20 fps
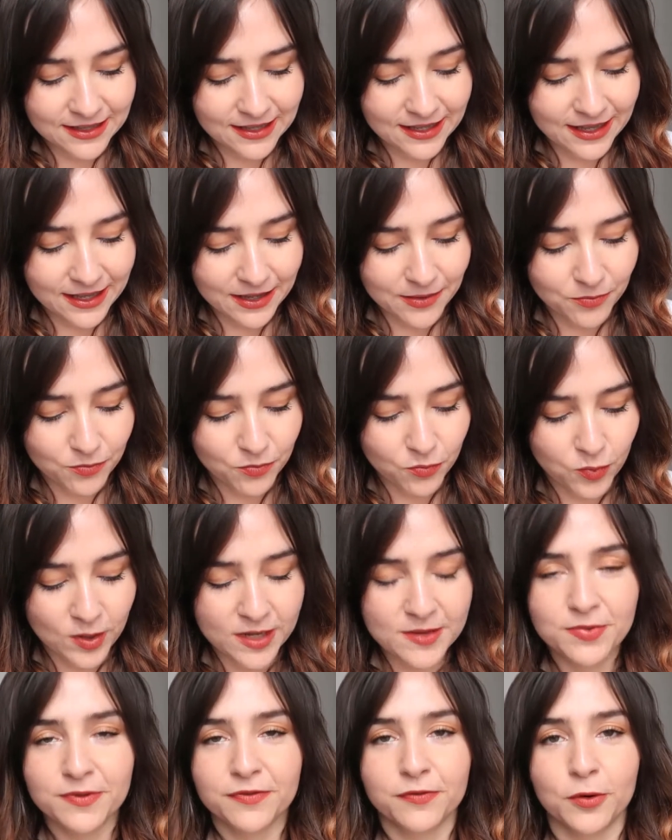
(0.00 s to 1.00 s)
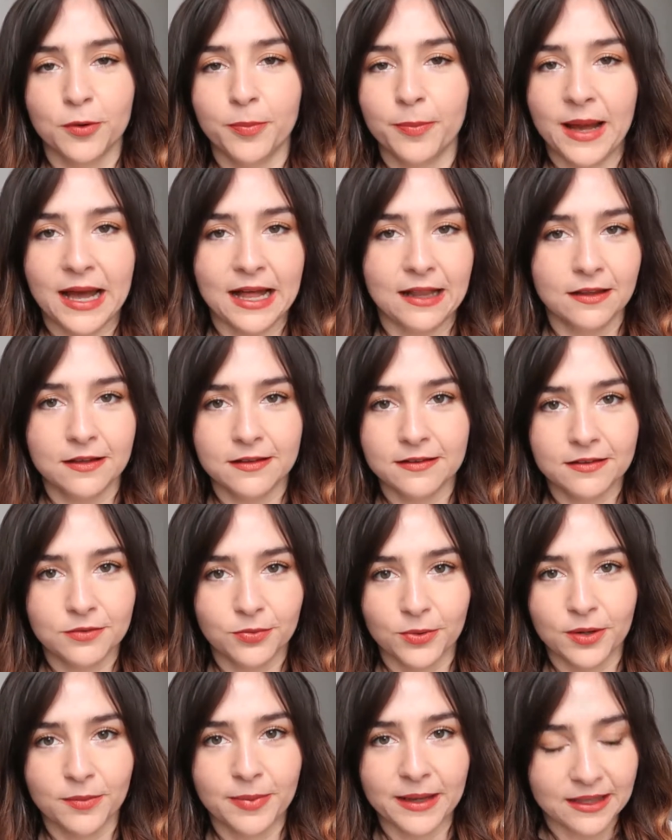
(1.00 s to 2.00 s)
way before palettes
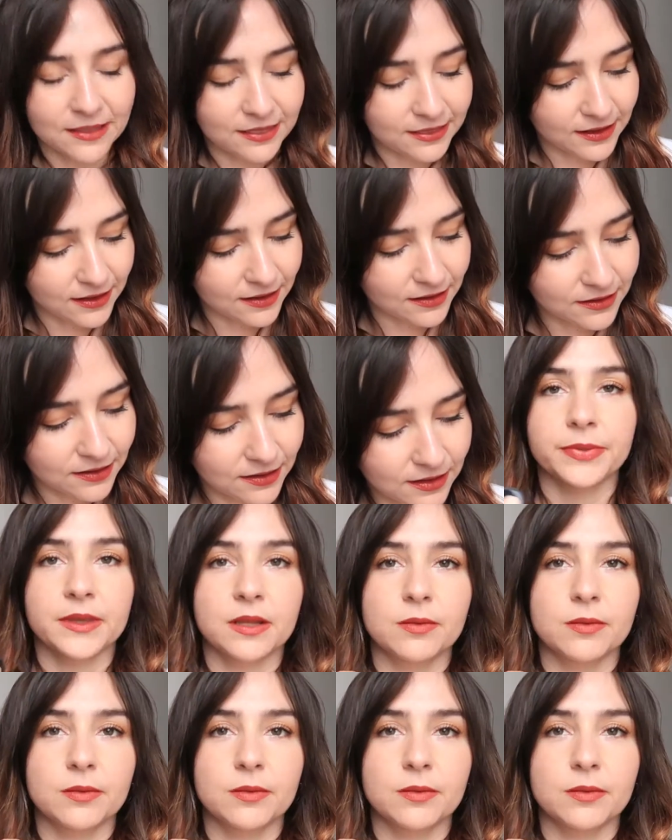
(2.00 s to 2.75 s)
were a big thing.